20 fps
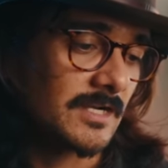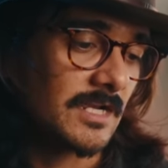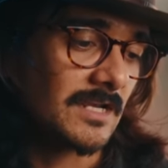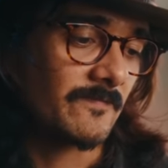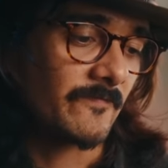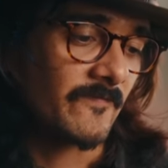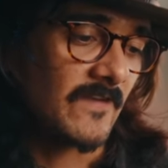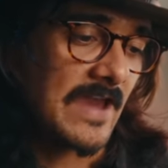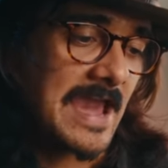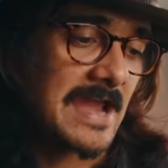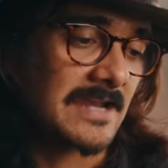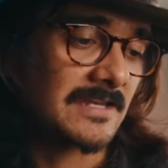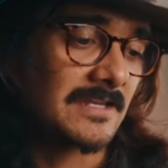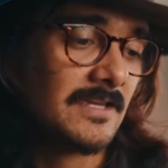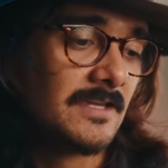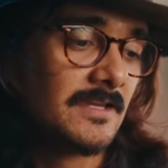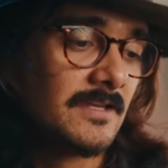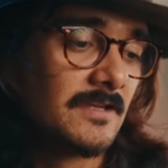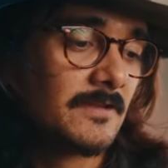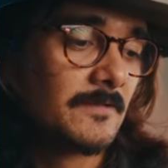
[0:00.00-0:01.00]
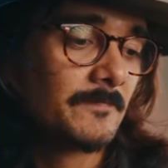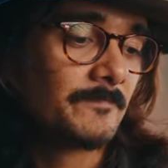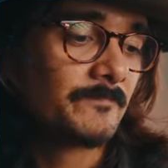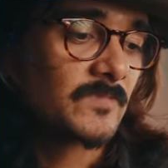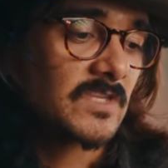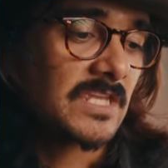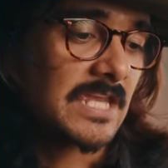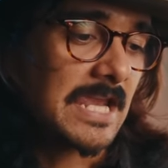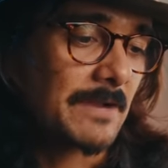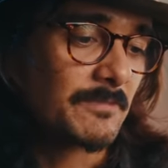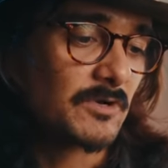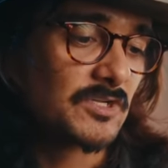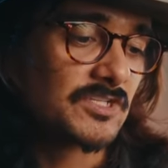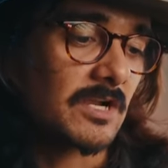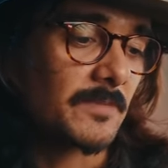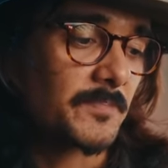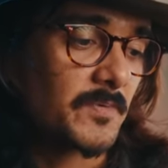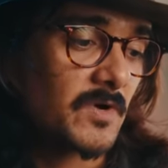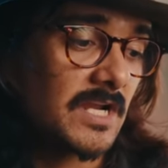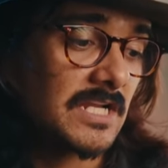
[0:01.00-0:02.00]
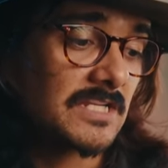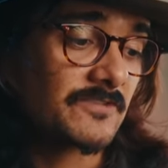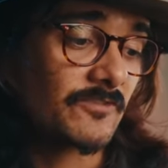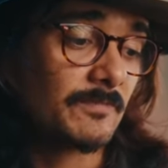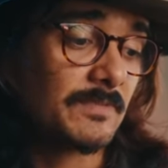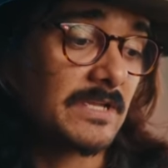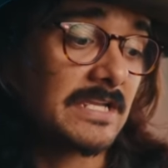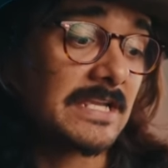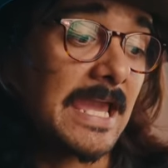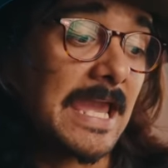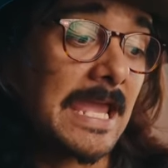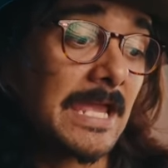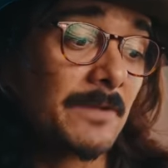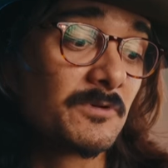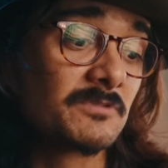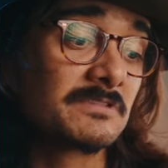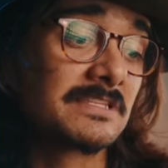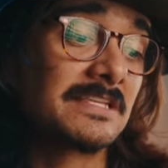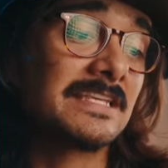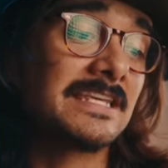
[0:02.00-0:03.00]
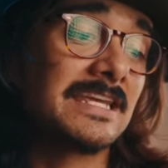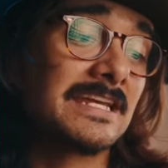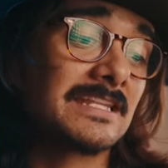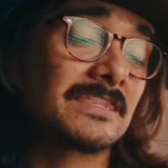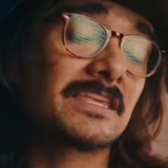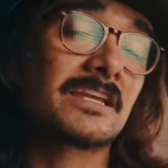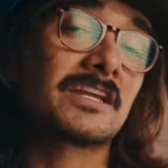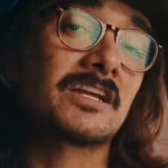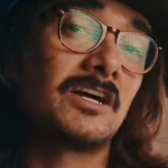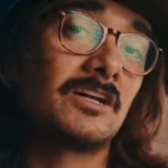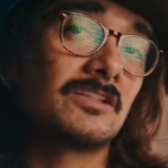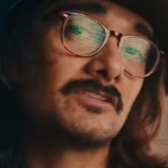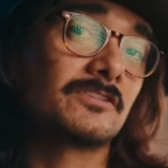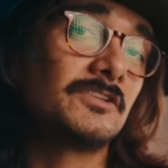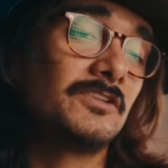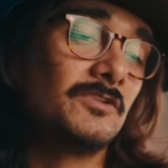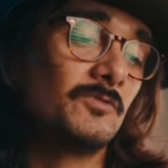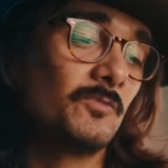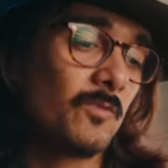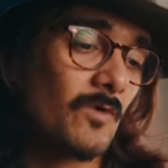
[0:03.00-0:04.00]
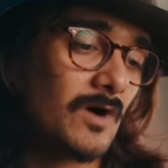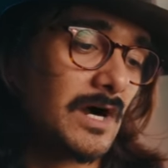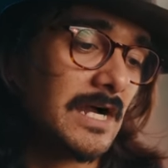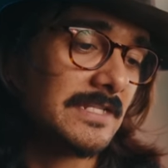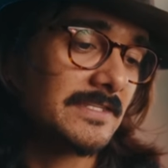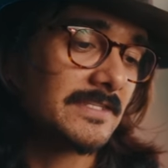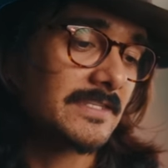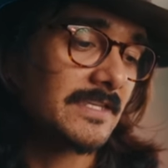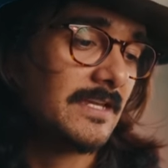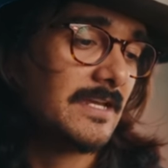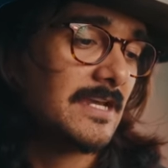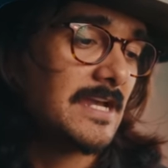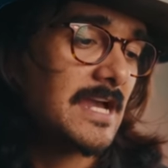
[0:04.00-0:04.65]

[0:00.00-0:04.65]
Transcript: In fact, cameras are praised for being able to get the color you want.